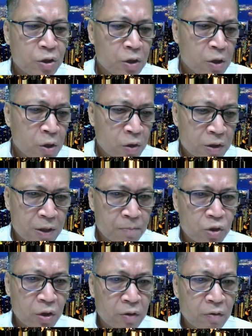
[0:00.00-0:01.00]

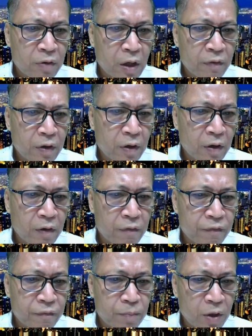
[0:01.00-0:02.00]
consumption
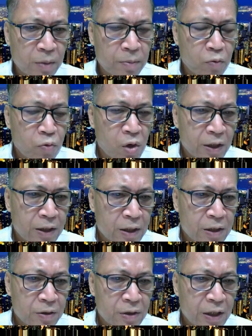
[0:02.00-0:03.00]
of potable water,
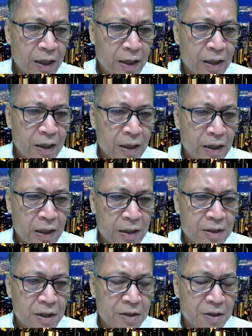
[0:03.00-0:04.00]
you need a
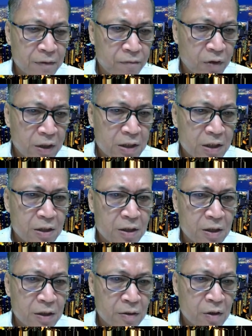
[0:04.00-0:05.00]
system, water system,
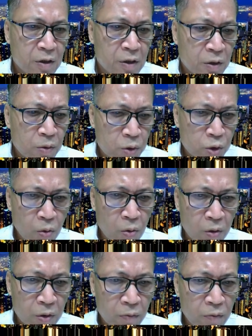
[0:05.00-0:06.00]
to store
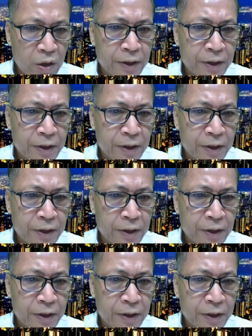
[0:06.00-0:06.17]
the water.